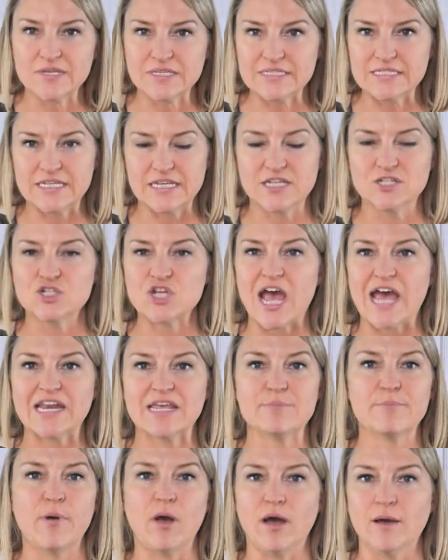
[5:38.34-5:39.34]
can see,
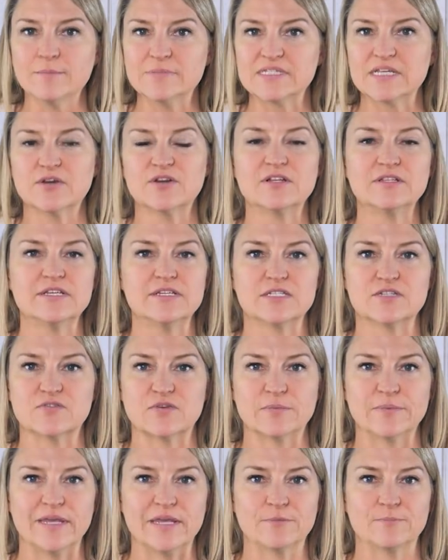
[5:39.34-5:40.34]
Chatty pumps out a list
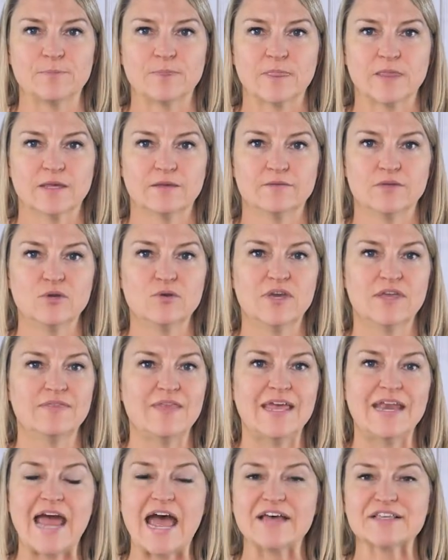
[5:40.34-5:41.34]
for me. You can
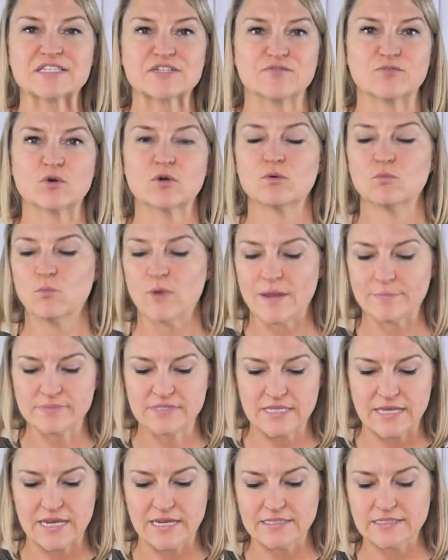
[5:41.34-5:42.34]
then ask for
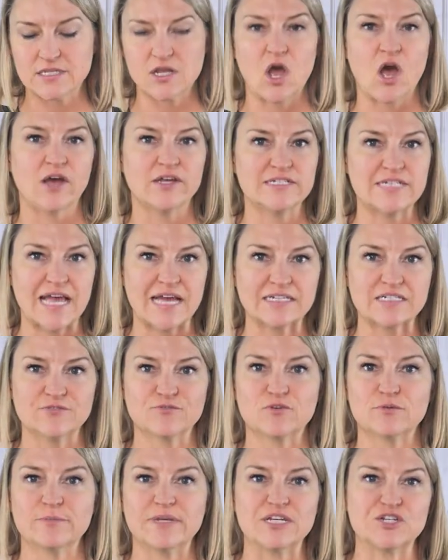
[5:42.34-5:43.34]
websites, contact
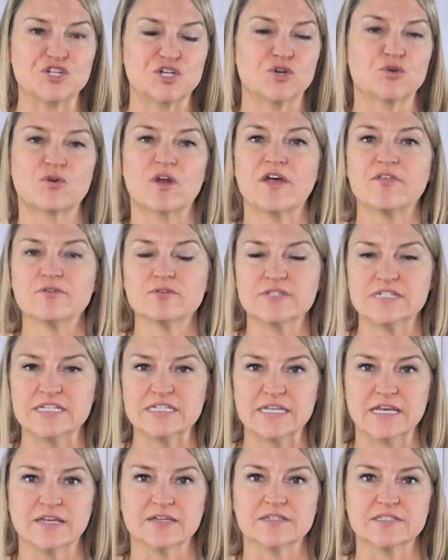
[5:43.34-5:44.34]
information, or other
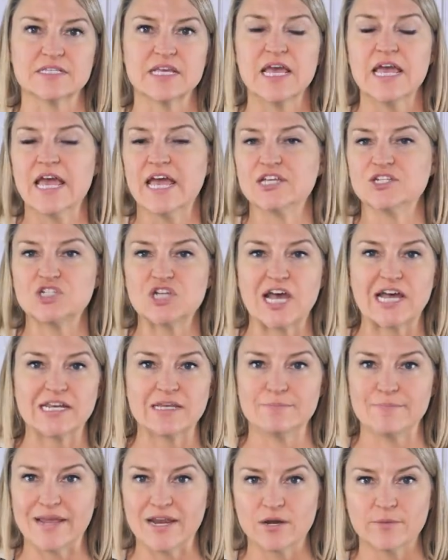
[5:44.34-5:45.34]
details, and
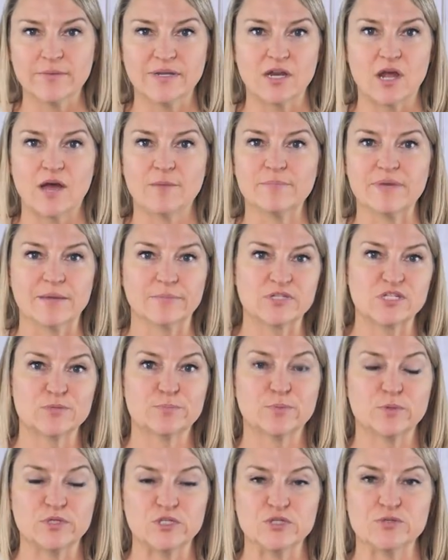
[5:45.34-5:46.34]
Chatty may or may not be able to
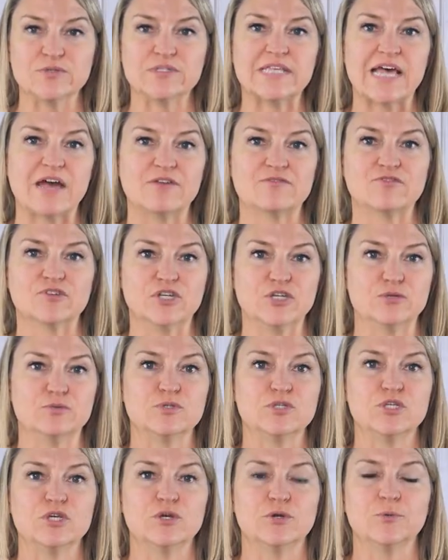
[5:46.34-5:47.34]
produce that for you
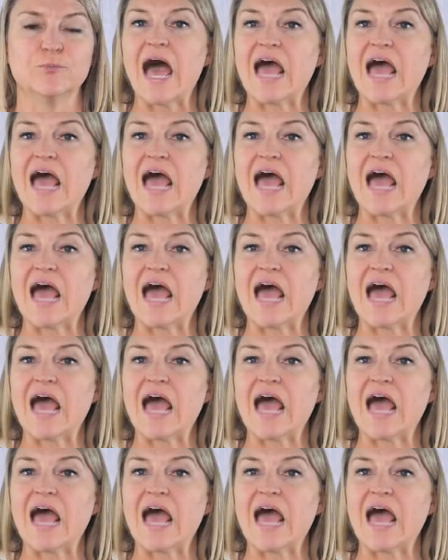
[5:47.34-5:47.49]
too.